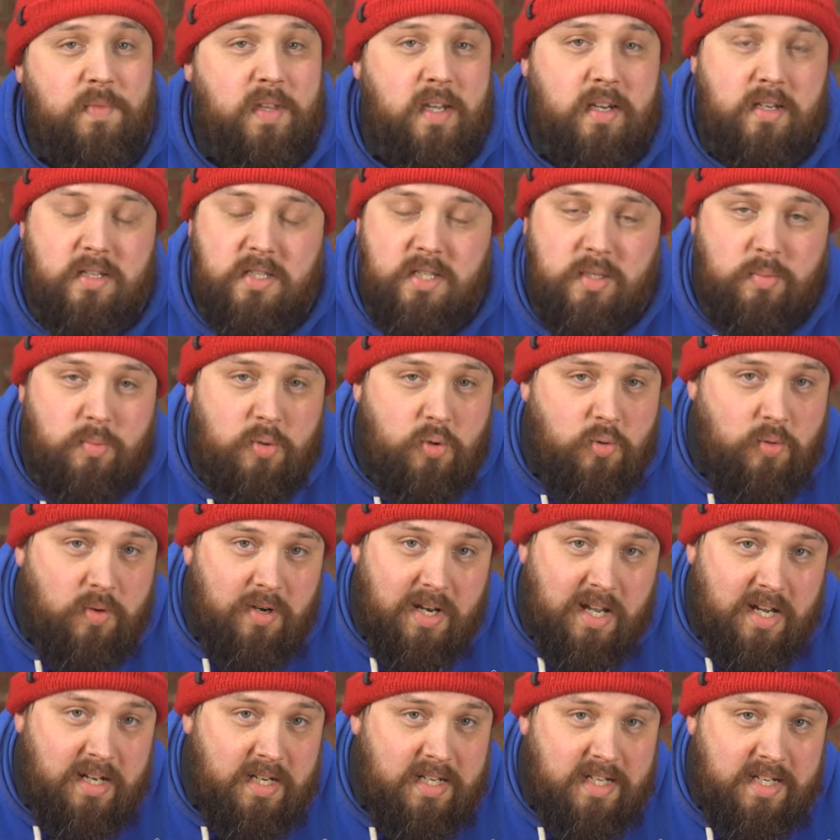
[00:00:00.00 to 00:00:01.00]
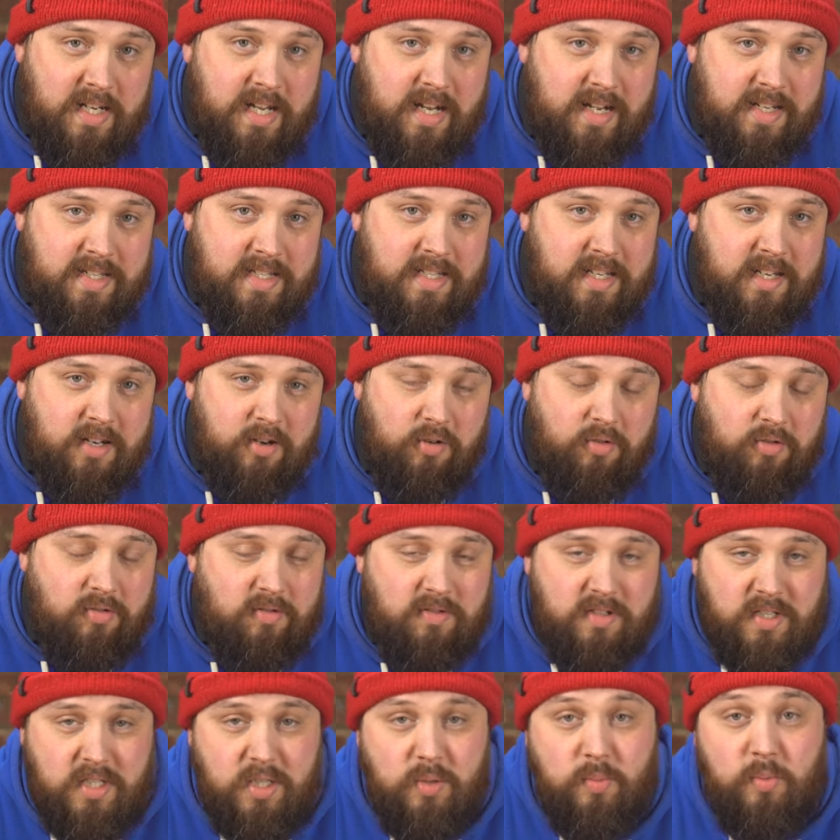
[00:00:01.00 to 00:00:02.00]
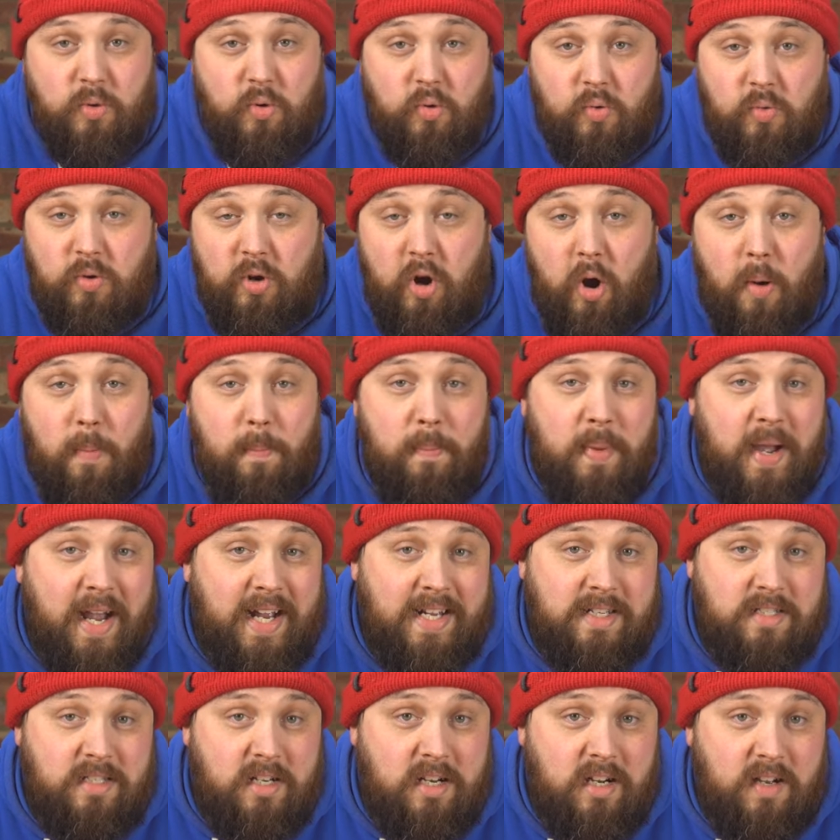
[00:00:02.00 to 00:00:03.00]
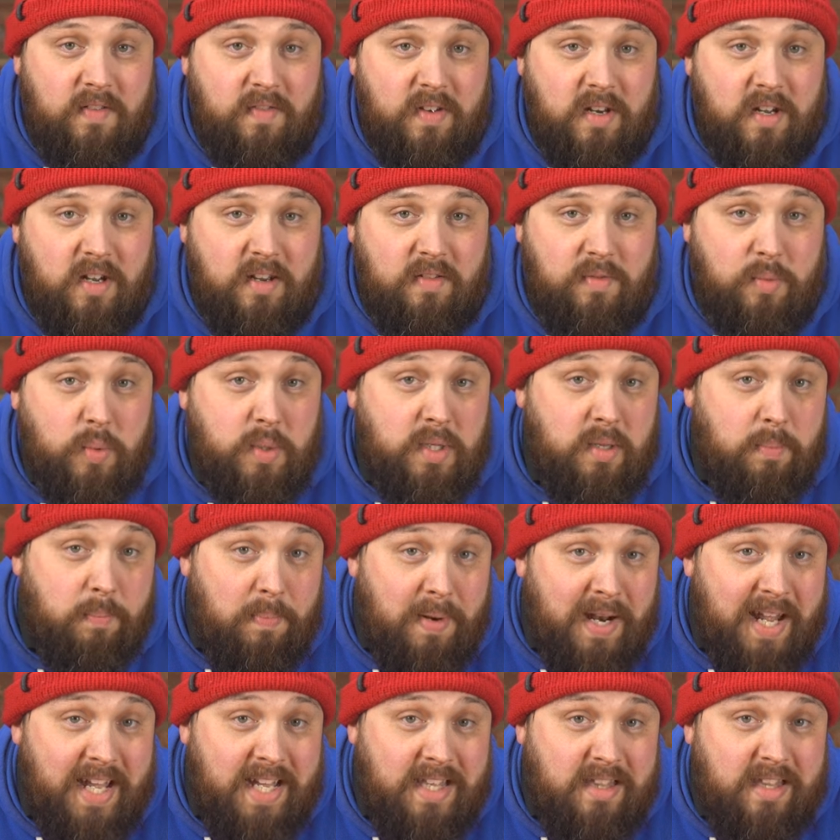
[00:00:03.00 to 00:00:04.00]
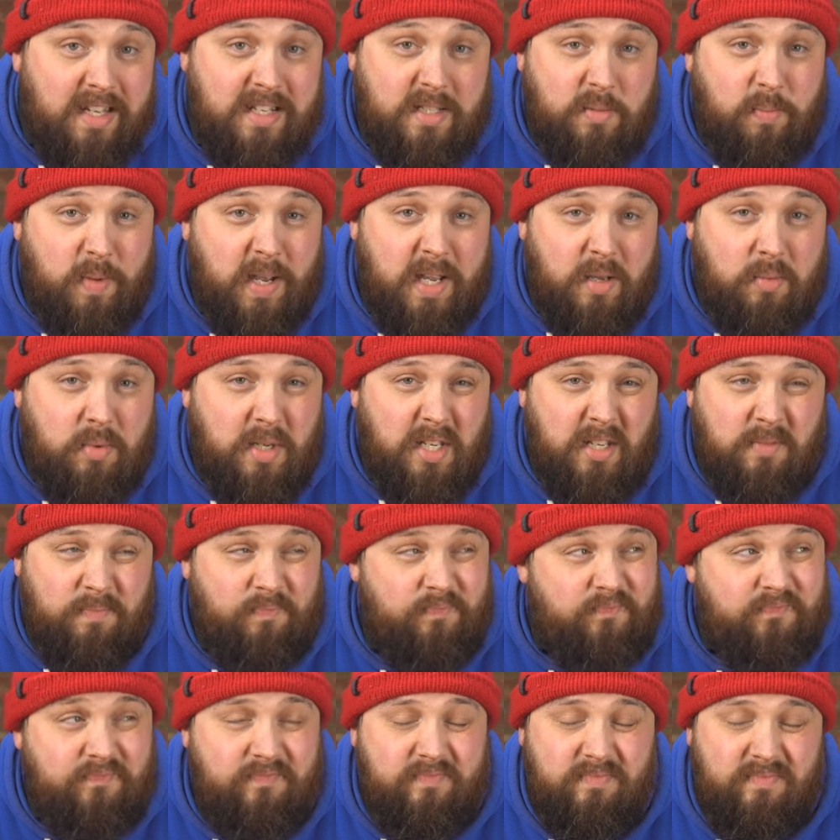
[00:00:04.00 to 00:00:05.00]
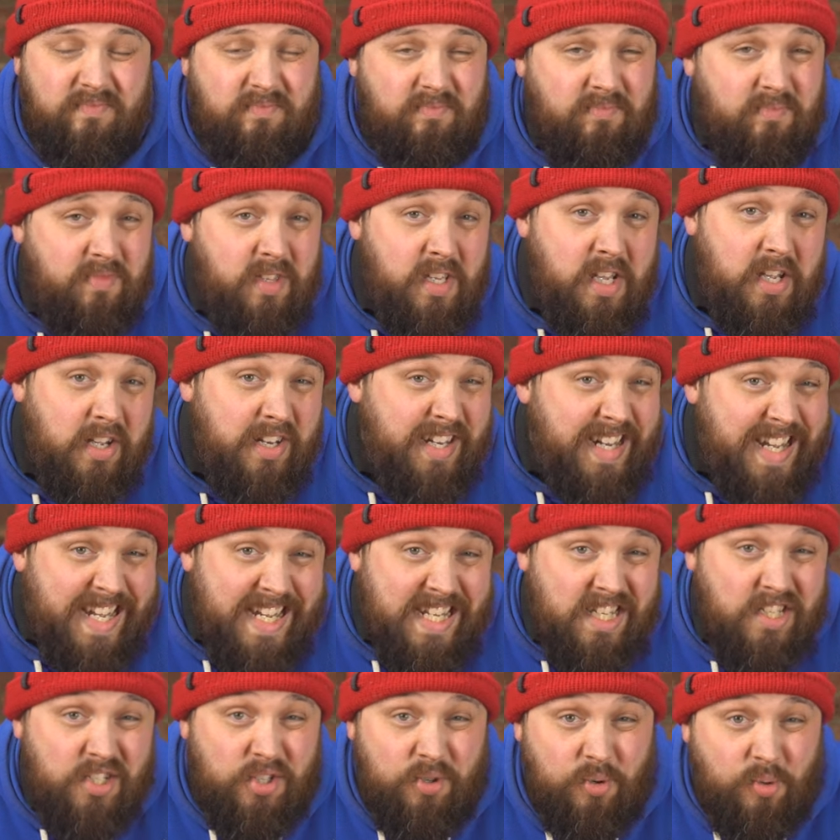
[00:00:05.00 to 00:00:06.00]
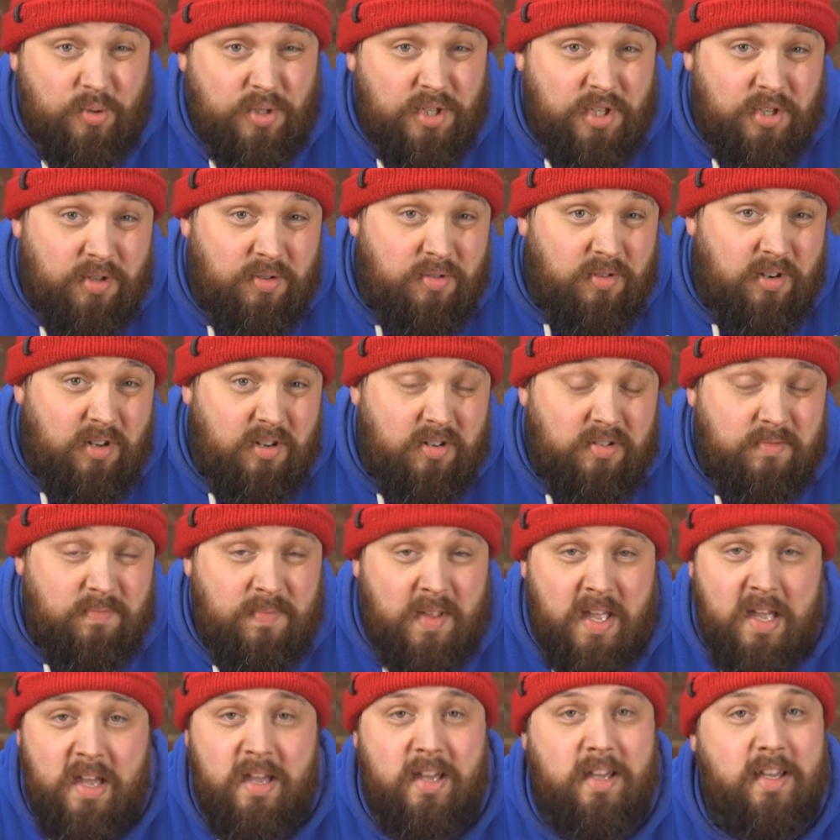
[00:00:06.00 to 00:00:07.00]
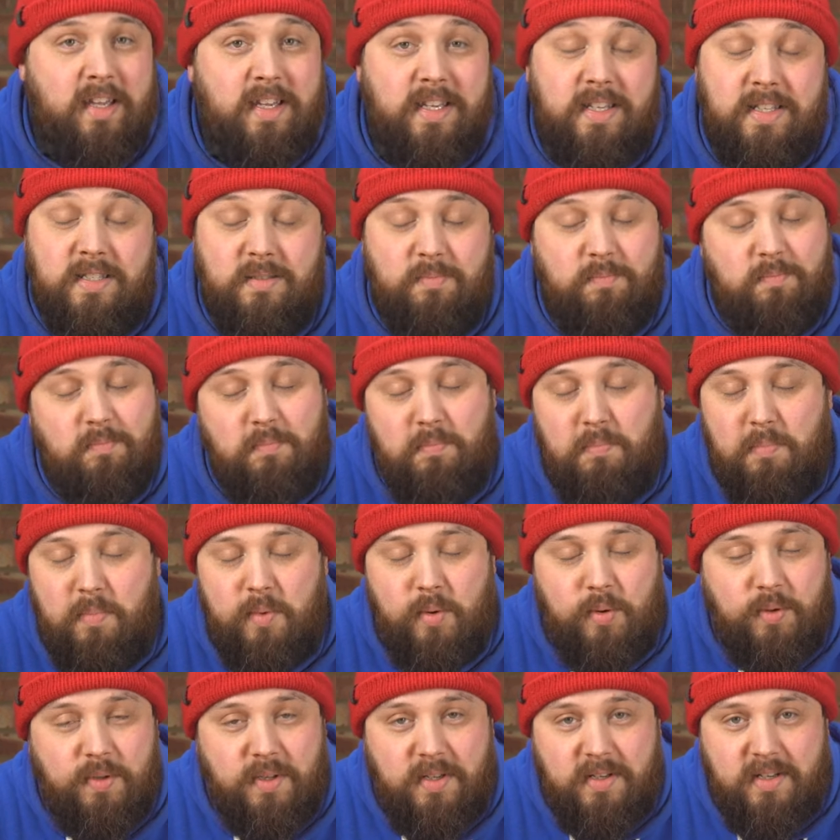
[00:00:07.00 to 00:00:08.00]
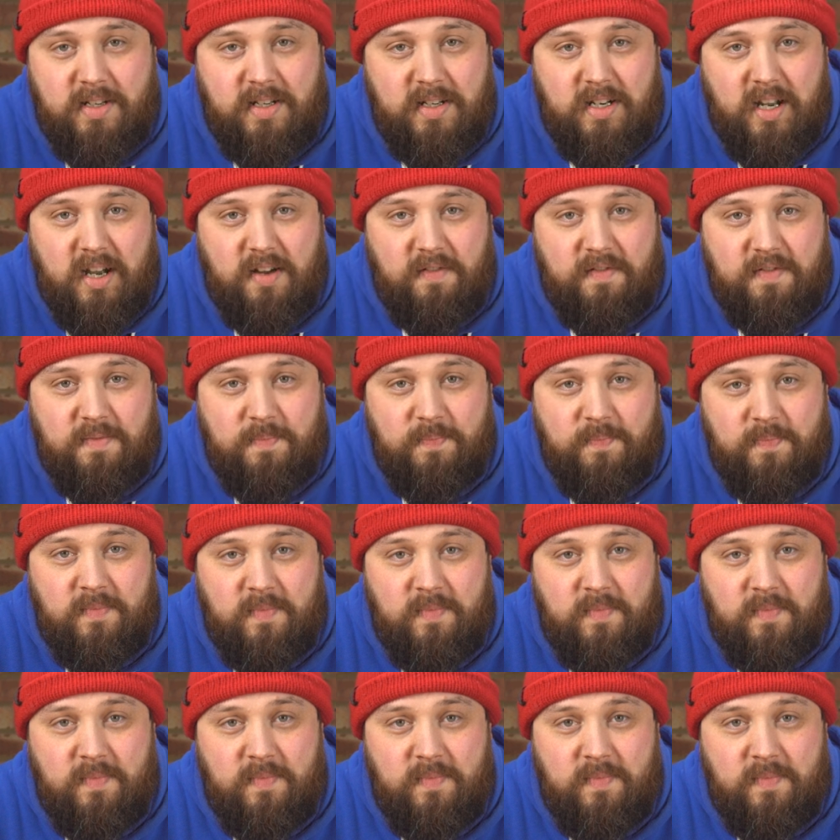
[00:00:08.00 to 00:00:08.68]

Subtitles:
a small line cutter or a small compact dive knife with a blade that's maybe an inch or two long is more than enough.